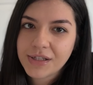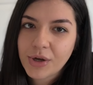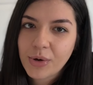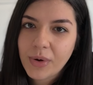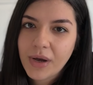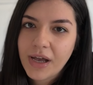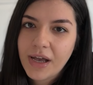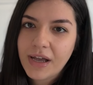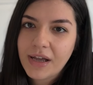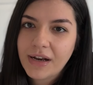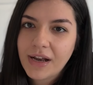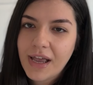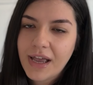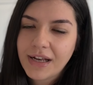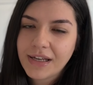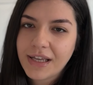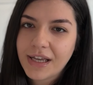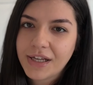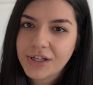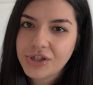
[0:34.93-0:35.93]
go ahead and
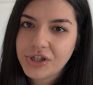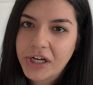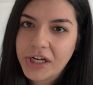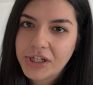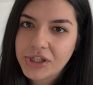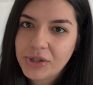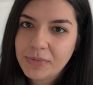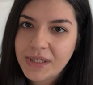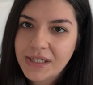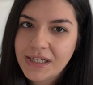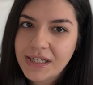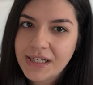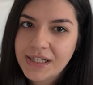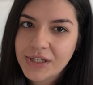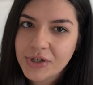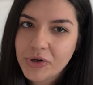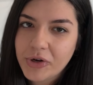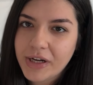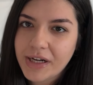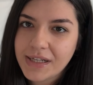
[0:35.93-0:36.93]
get ChatGPT to
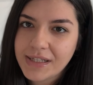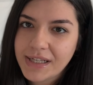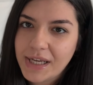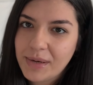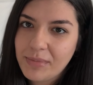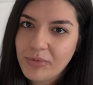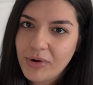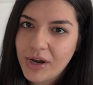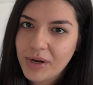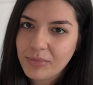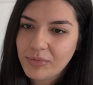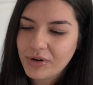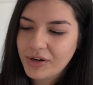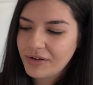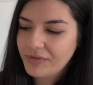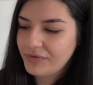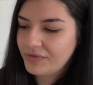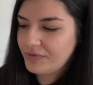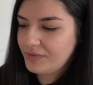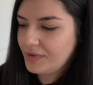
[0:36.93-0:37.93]
create us a brand
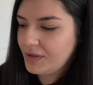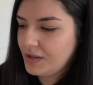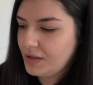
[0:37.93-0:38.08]
brief.